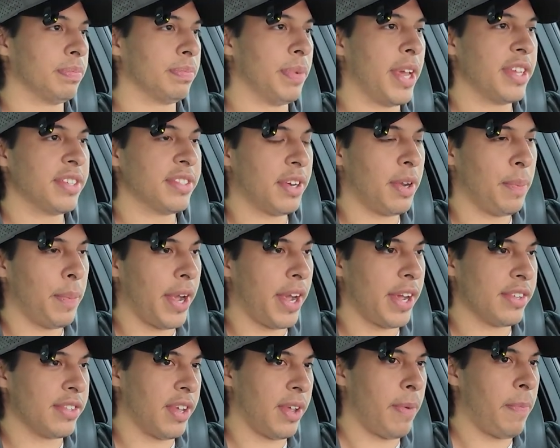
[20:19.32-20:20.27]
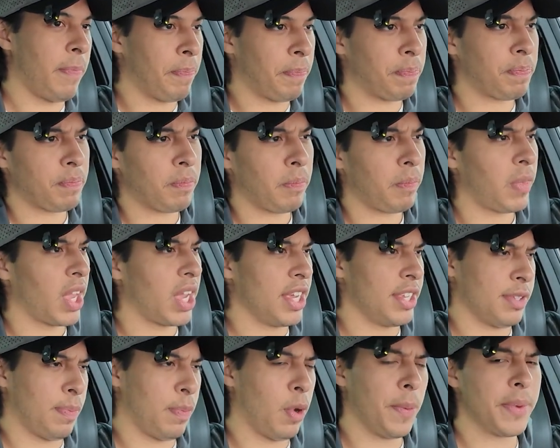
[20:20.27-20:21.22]
pays the deposit.
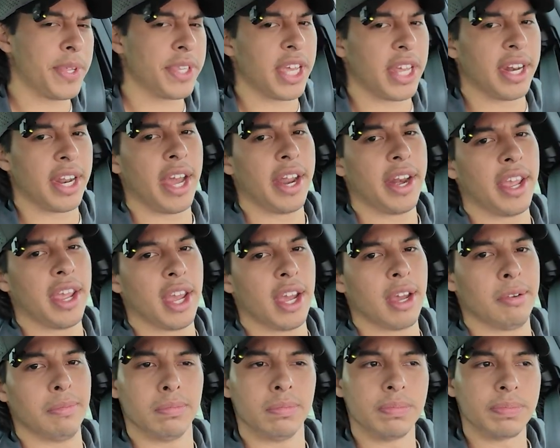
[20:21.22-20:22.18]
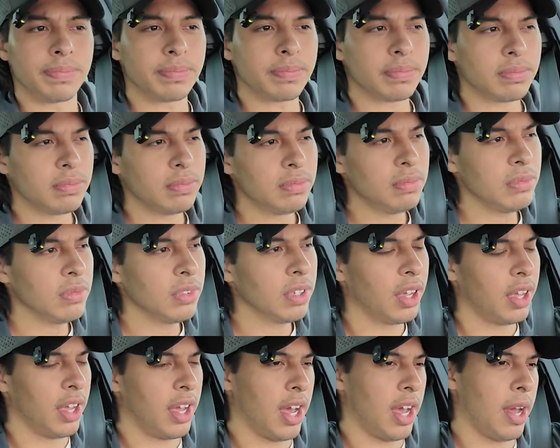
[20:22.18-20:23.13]
His appointment's at 9 a.m.
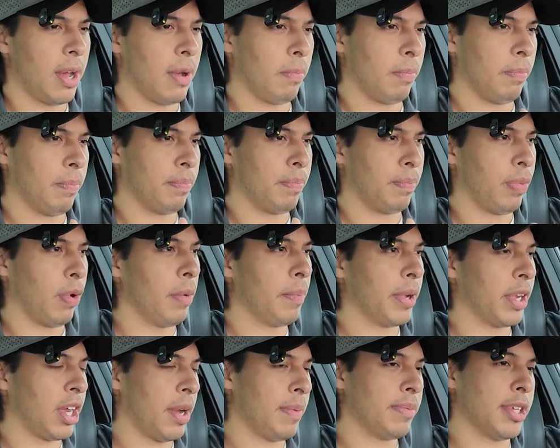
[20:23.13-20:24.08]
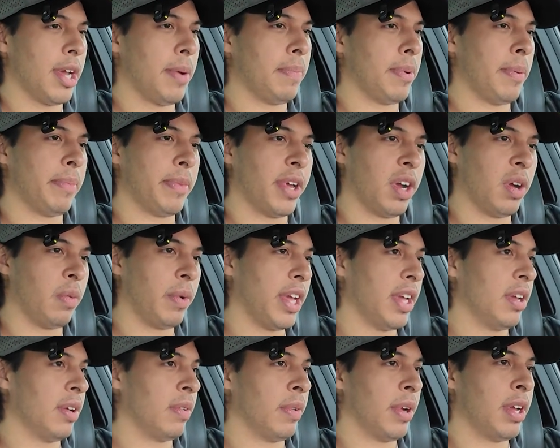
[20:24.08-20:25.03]
Appointment comes up. I'm there
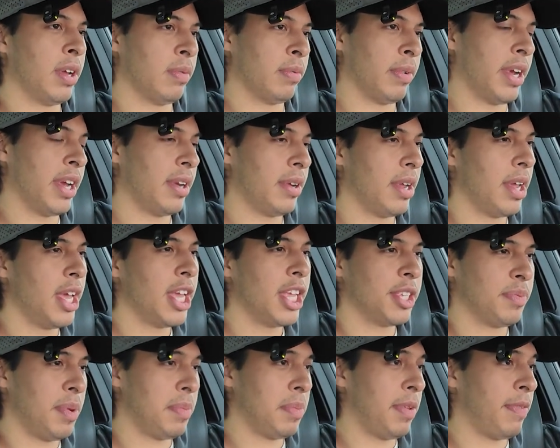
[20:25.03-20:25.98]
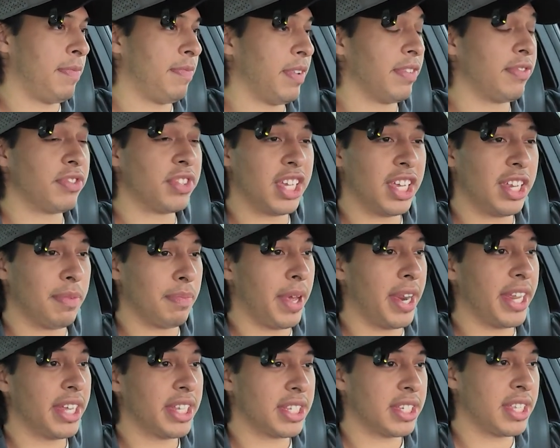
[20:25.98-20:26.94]
waiting. It's maybe 15
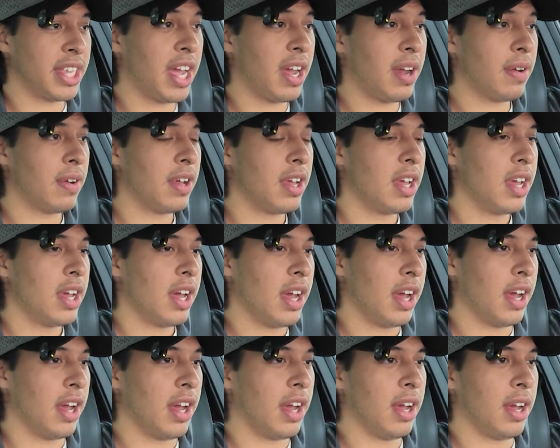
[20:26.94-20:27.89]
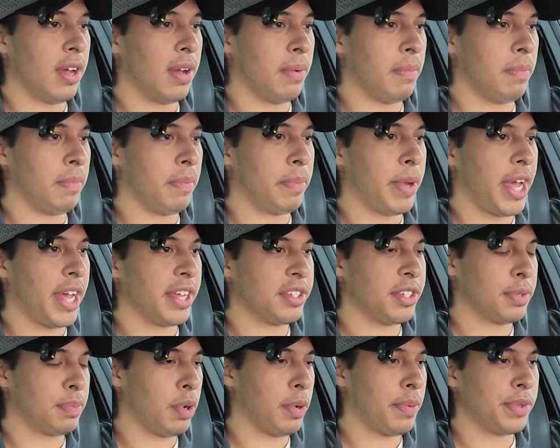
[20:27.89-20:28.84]
minutes now. Past
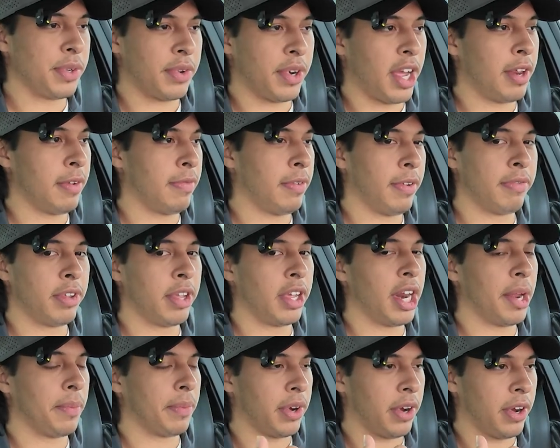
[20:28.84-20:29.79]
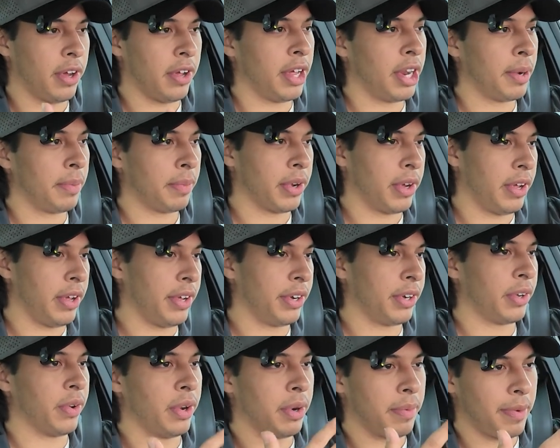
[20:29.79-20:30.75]
his appointment, so 9:15. I'm
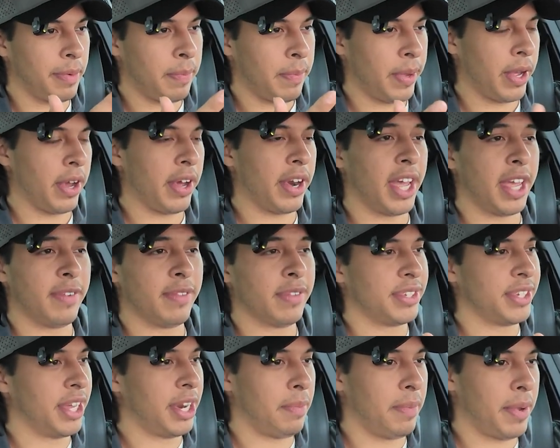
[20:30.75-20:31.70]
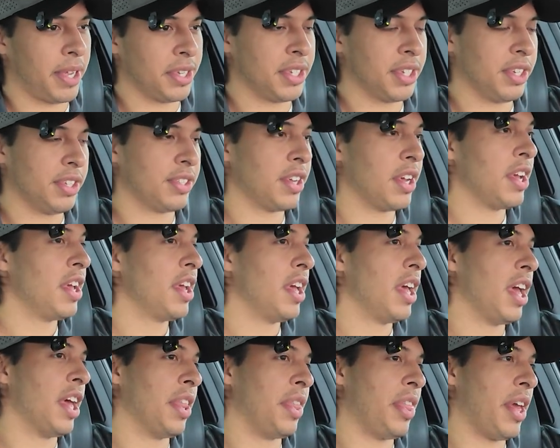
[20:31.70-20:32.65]
calling, going above and beyond. I even send a message,
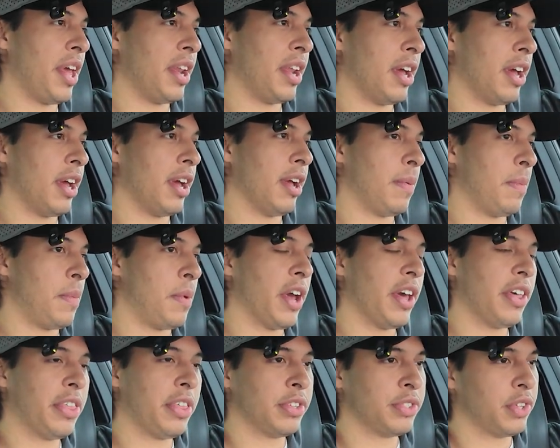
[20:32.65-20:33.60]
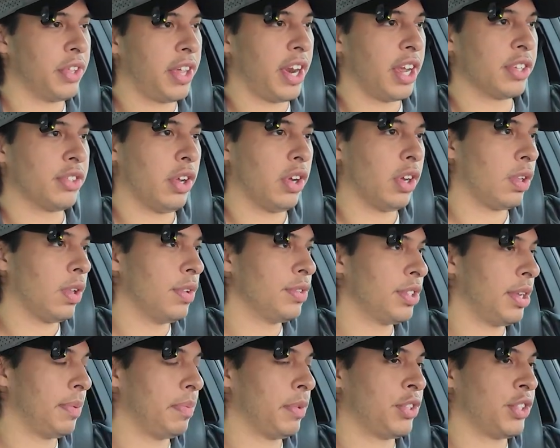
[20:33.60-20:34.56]
and then nothing. So then I start
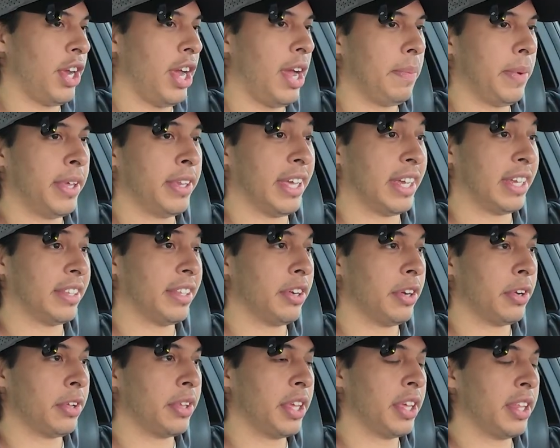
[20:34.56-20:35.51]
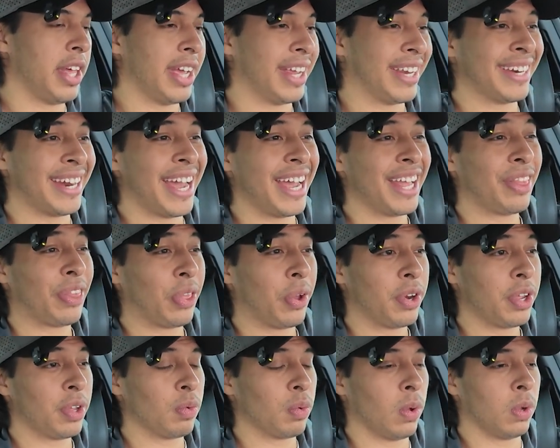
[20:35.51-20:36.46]
closing up the shop, and like literally like
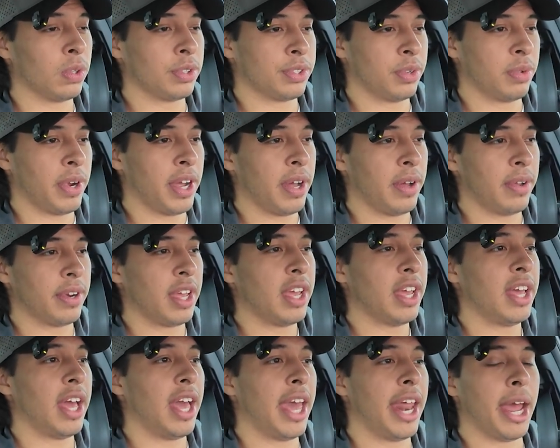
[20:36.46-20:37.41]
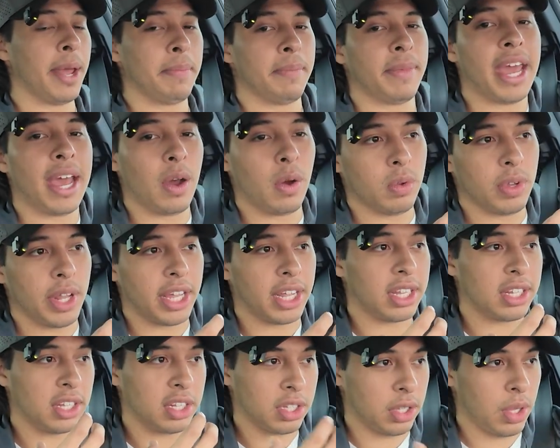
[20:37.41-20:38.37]
9:30 rolls around, and I'm now like
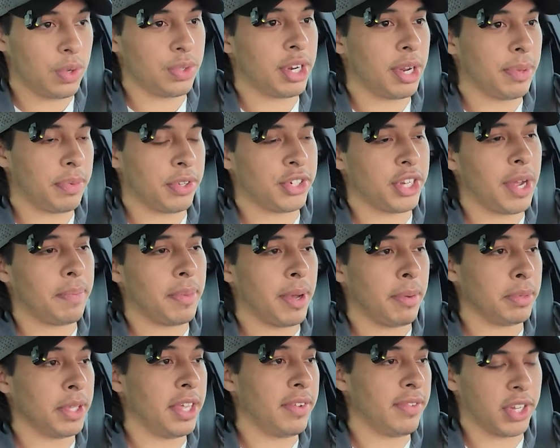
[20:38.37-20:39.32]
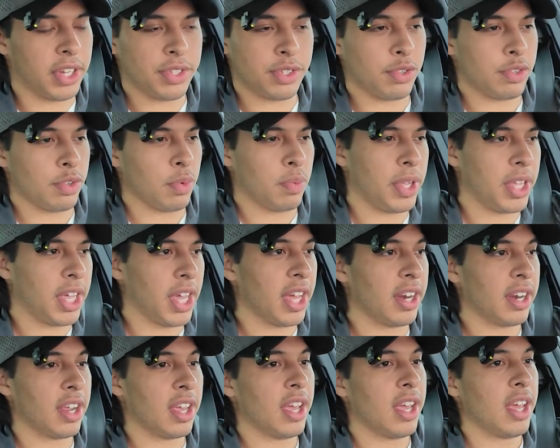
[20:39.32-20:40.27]
closing up the shop. I'm leaving because it was a
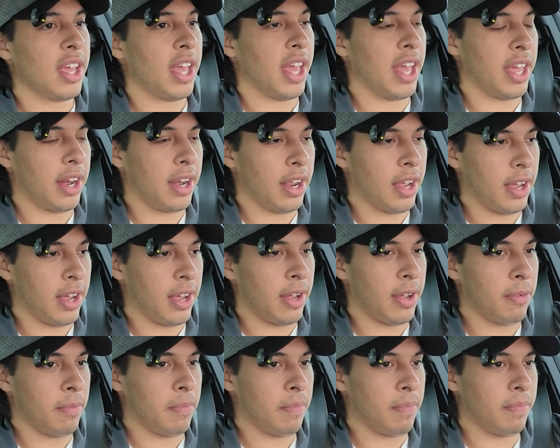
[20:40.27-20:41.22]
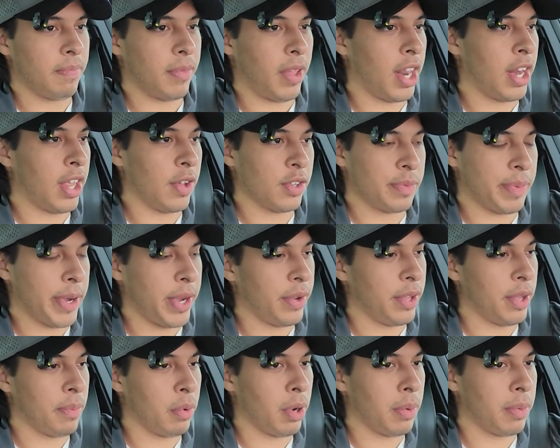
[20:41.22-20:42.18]
weekend, and he was my
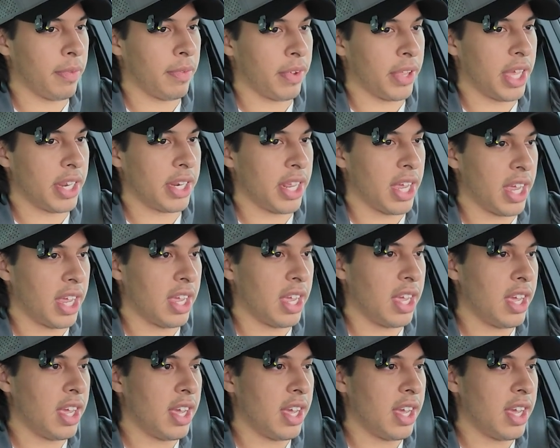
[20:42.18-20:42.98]
only appointment for that day.